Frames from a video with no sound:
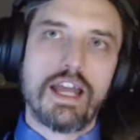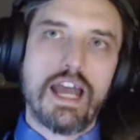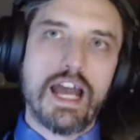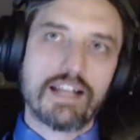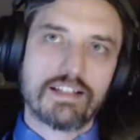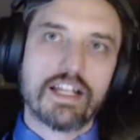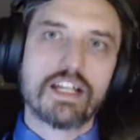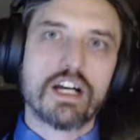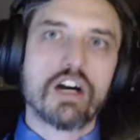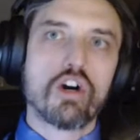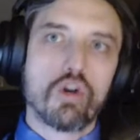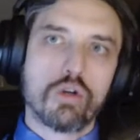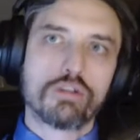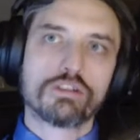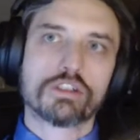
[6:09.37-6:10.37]
as I got
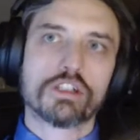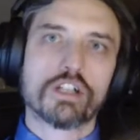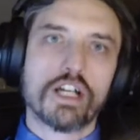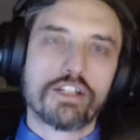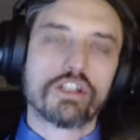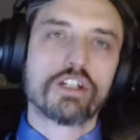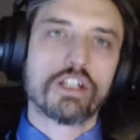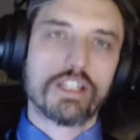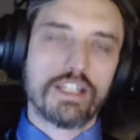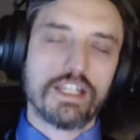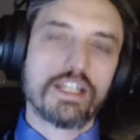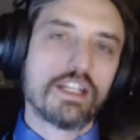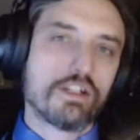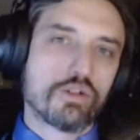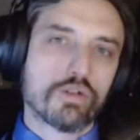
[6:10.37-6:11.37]
older, I took a
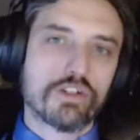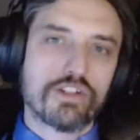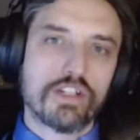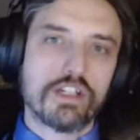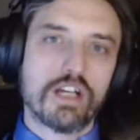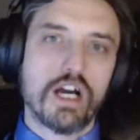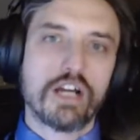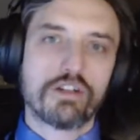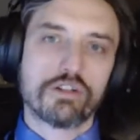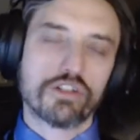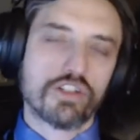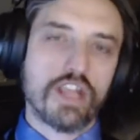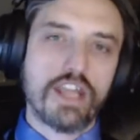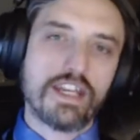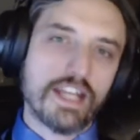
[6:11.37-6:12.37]
keen interest in
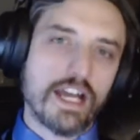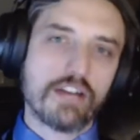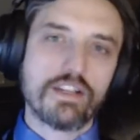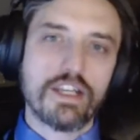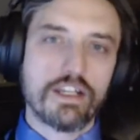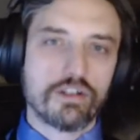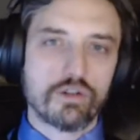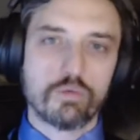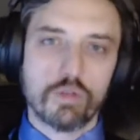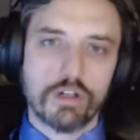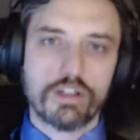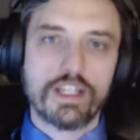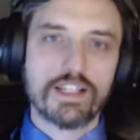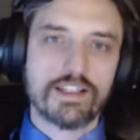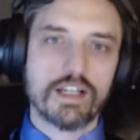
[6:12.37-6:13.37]
understanding how the inner
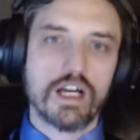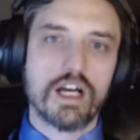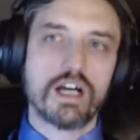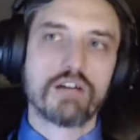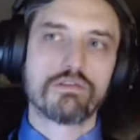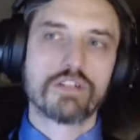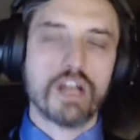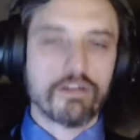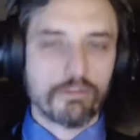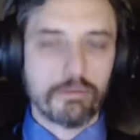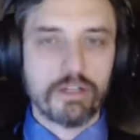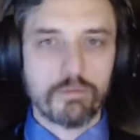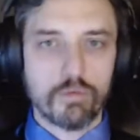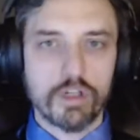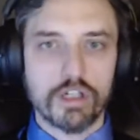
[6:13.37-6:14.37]
workings of
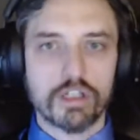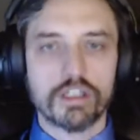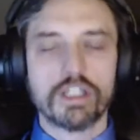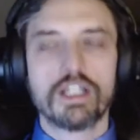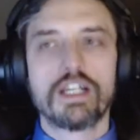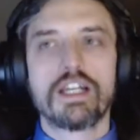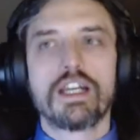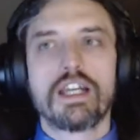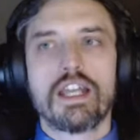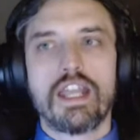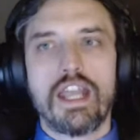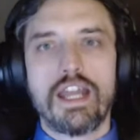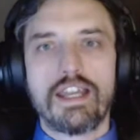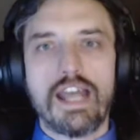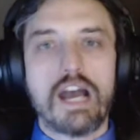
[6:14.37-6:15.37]
government work
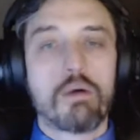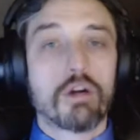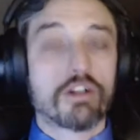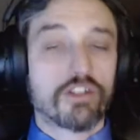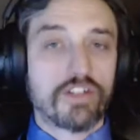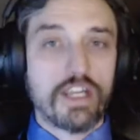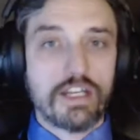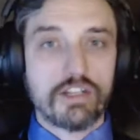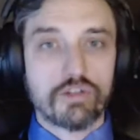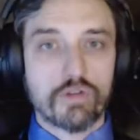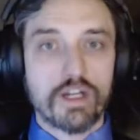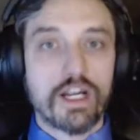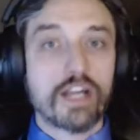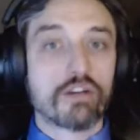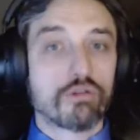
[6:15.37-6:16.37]
and how our state is
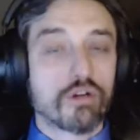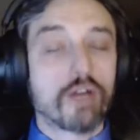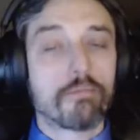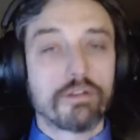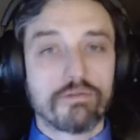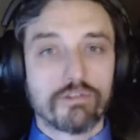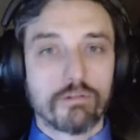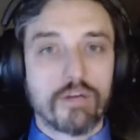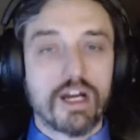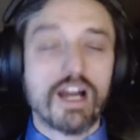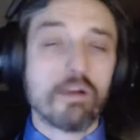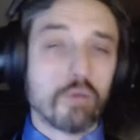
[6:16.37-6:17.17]
run. I grew up in Vermont.